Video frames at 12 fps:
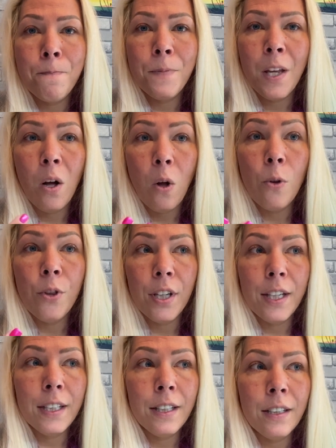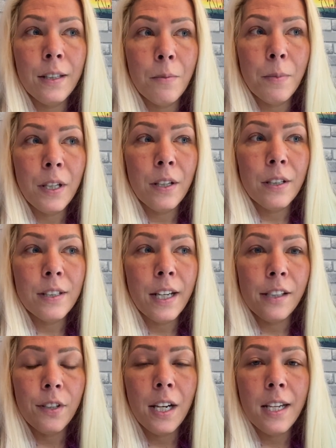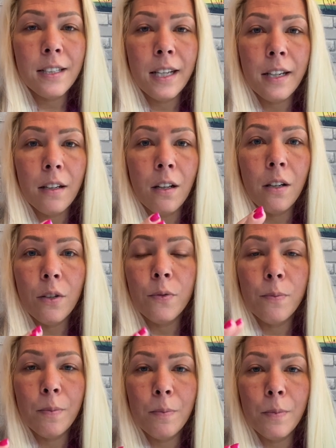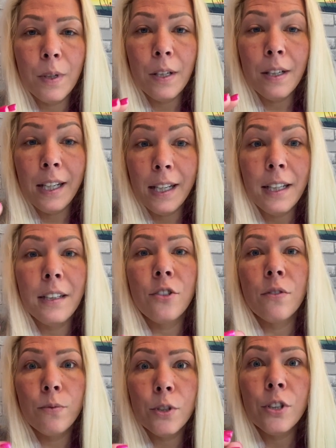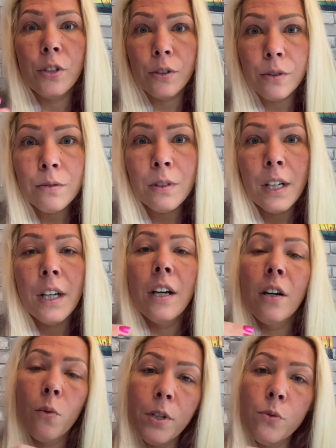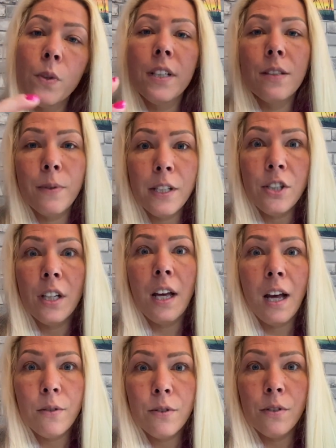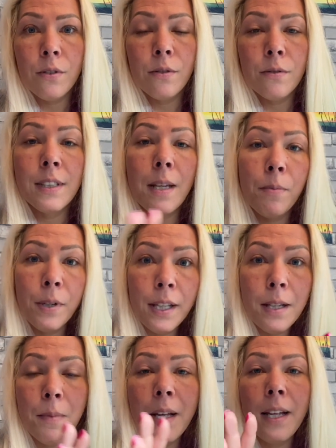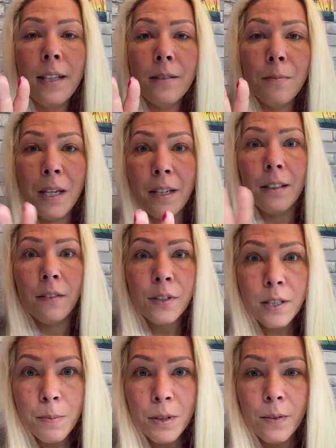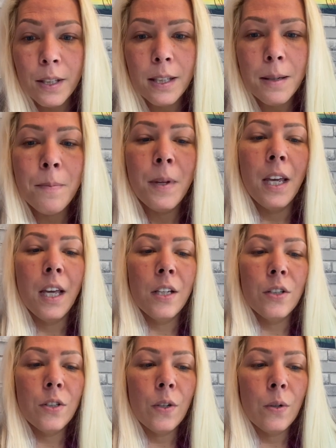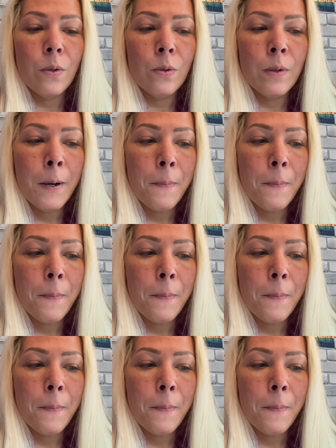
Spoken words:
whole thing because I realized like a lot of nail technician wouldn't know which one is which and how to separate them and make a difference between them. So